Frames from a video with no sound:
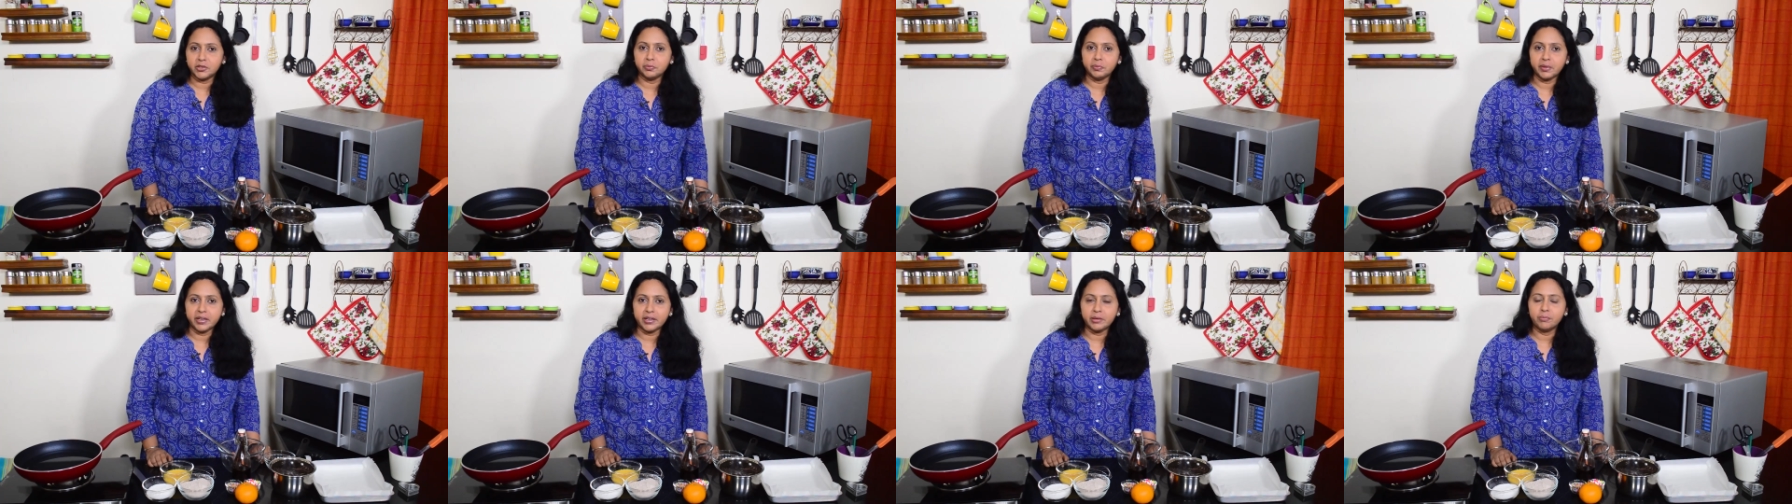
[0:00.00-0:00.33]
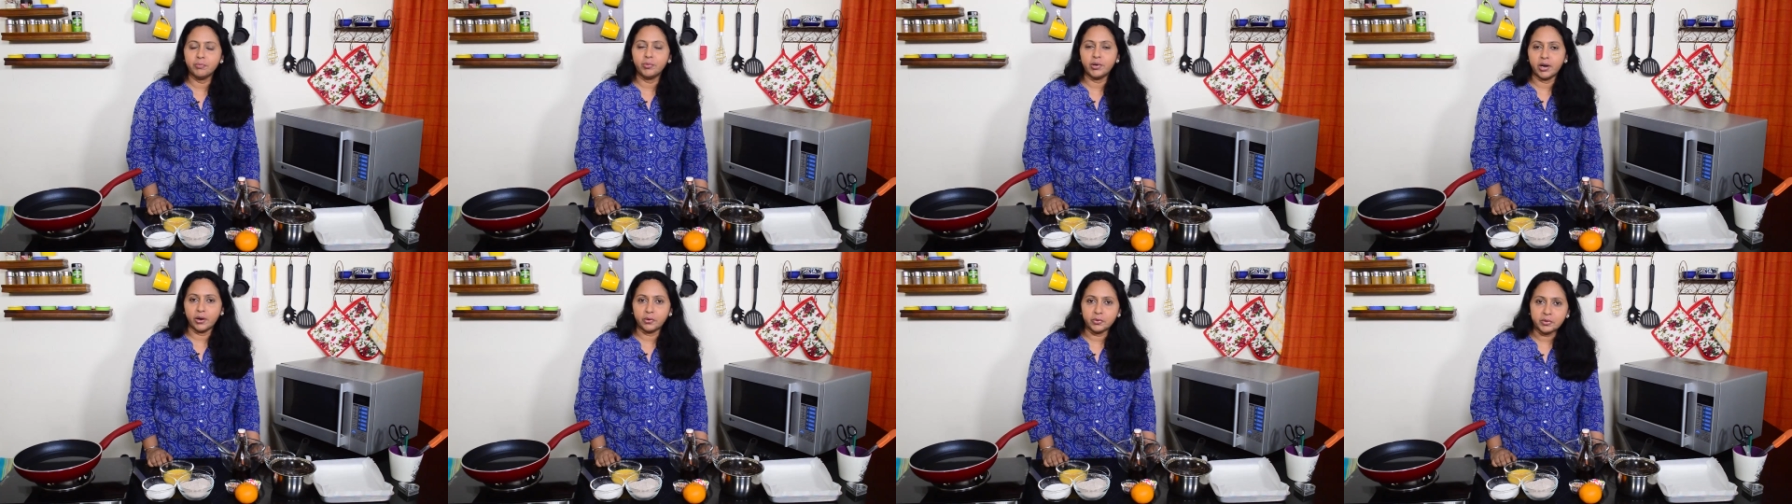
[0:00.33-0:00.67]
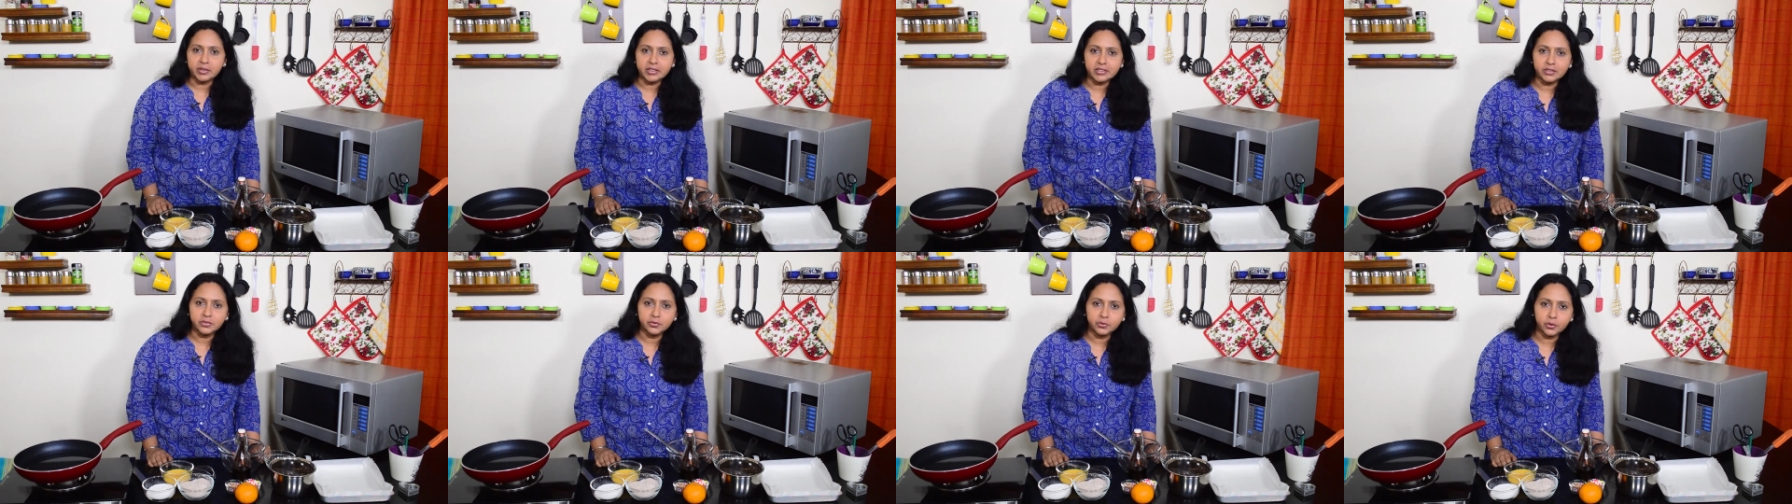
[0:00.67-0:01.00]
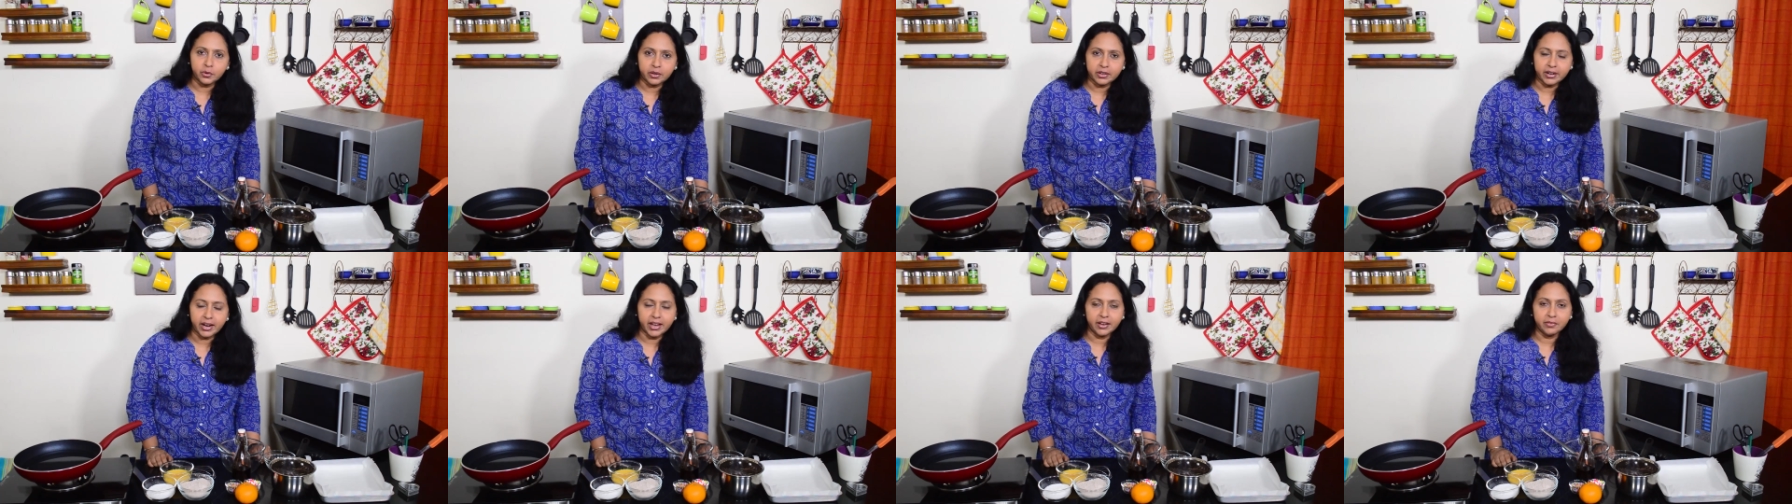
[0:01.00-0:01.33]
to make brownies
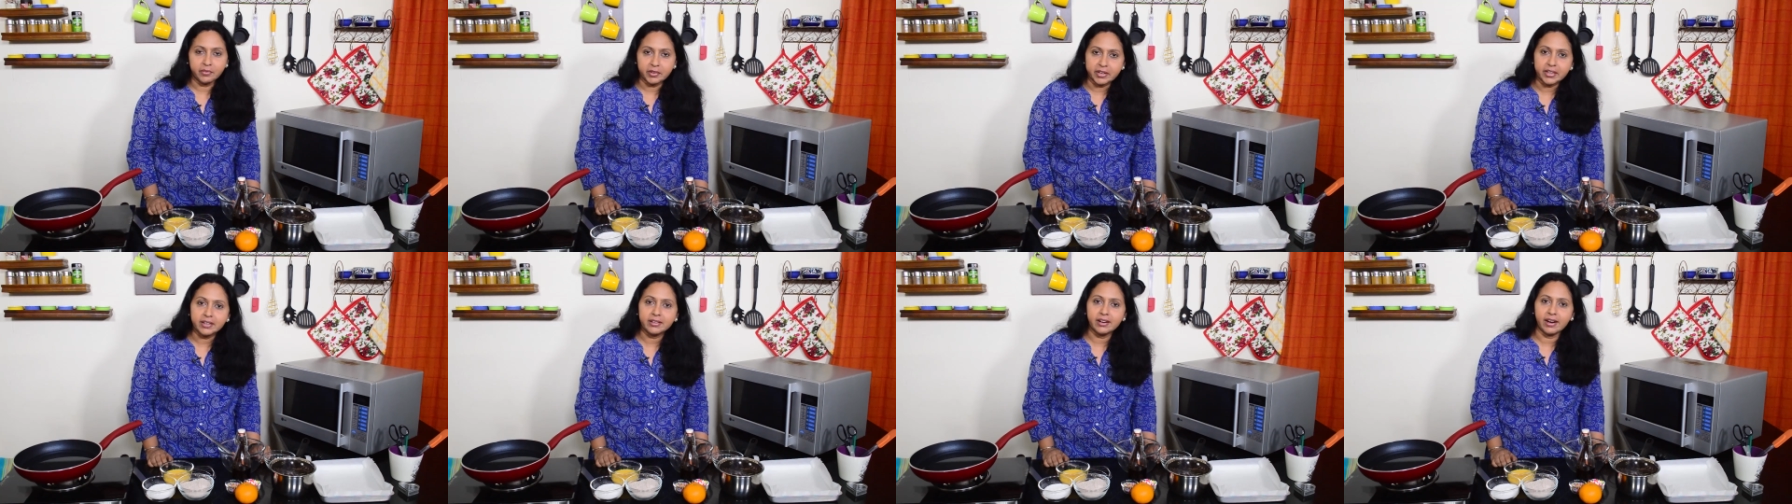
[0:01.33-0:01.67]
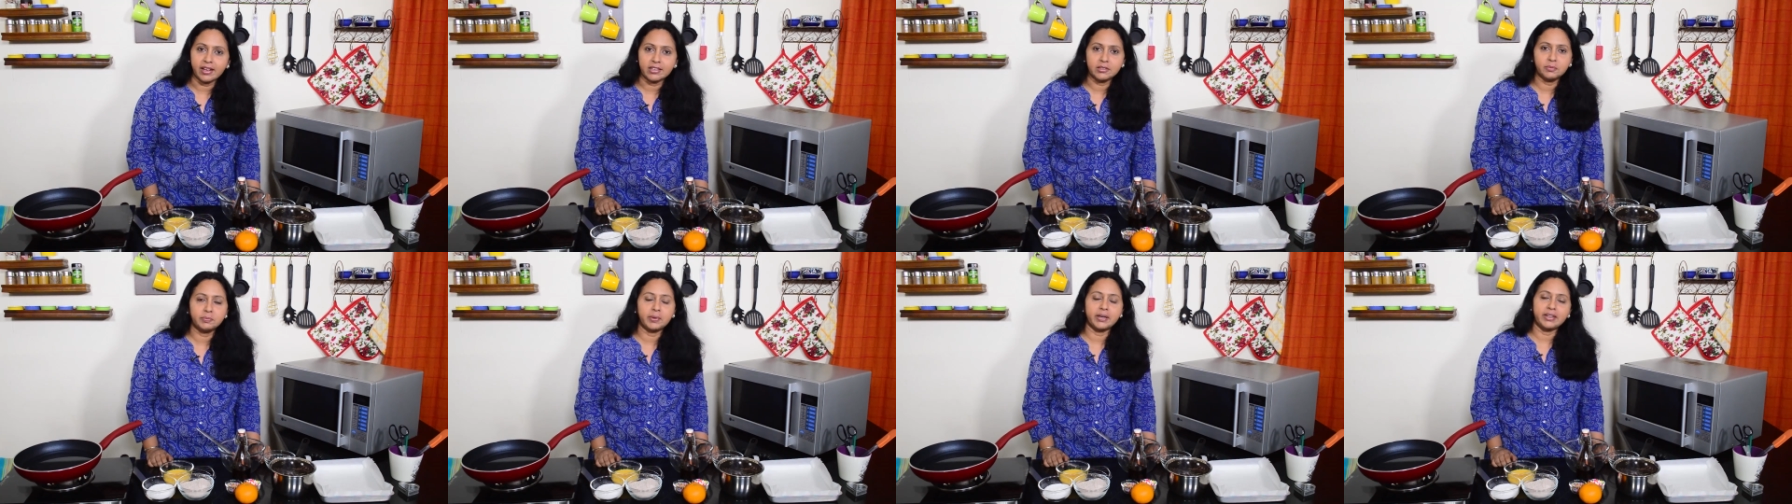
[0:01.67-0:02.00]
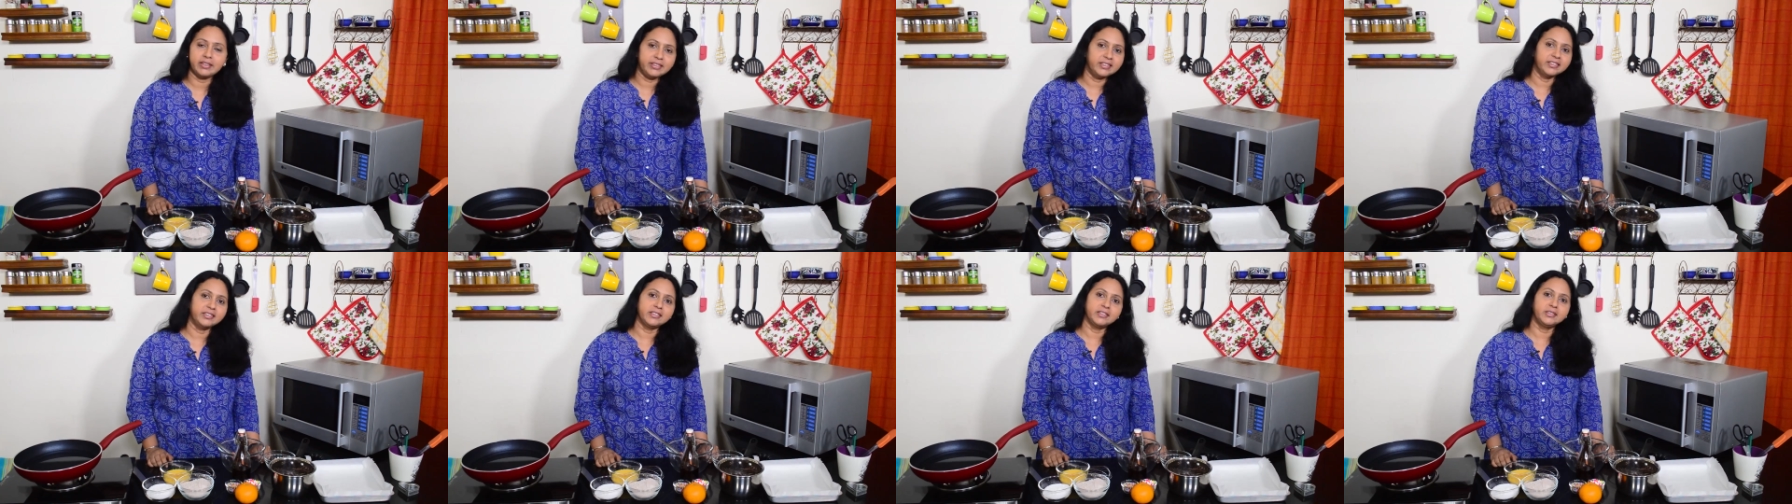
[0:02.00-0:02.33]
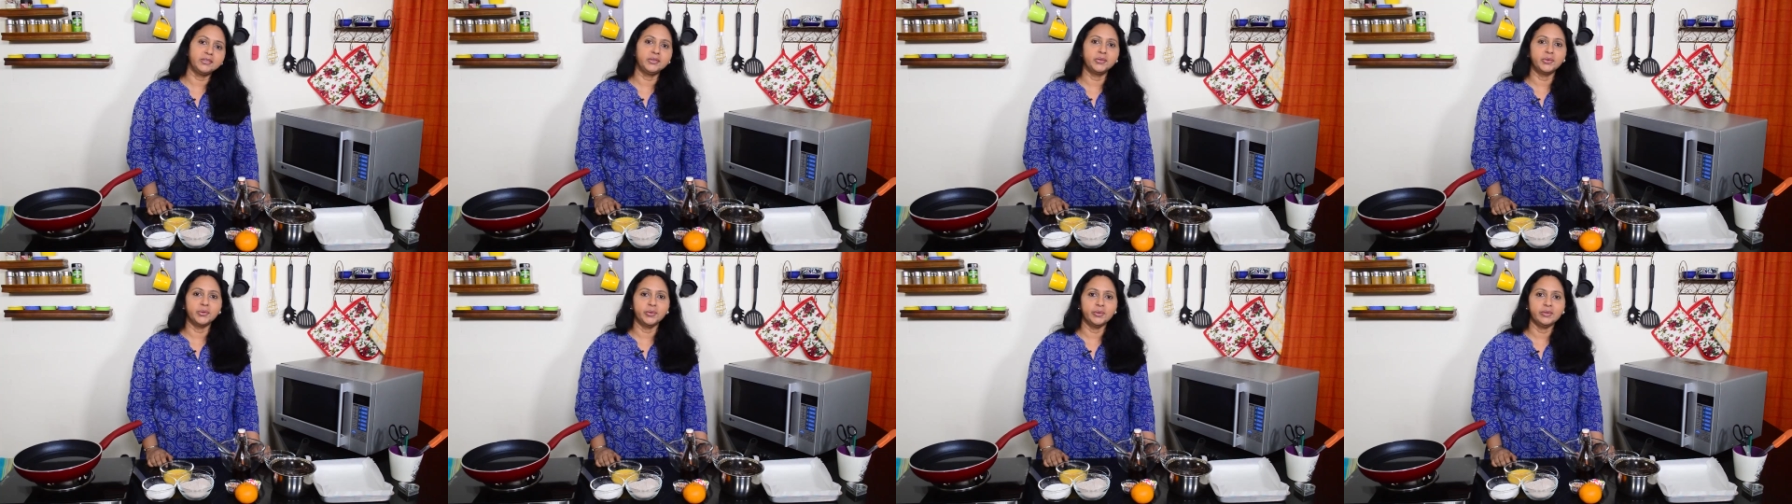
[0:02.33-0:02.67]
for every class party at
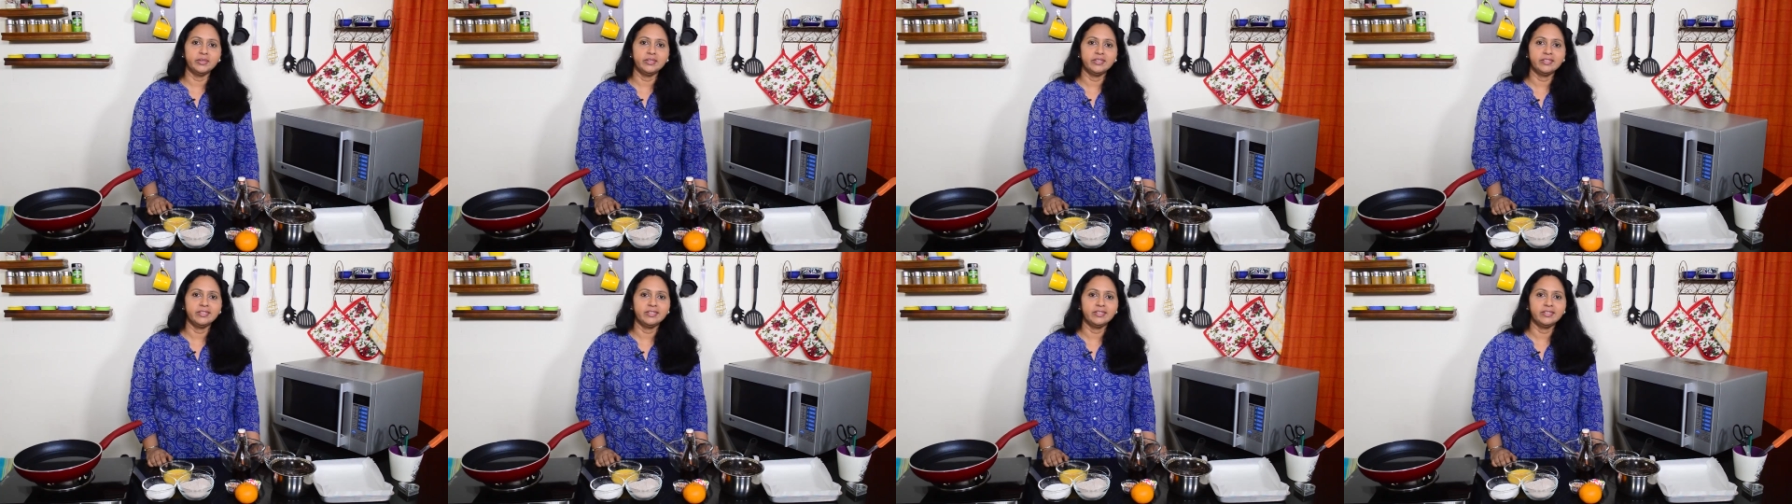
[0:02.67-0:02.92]
school.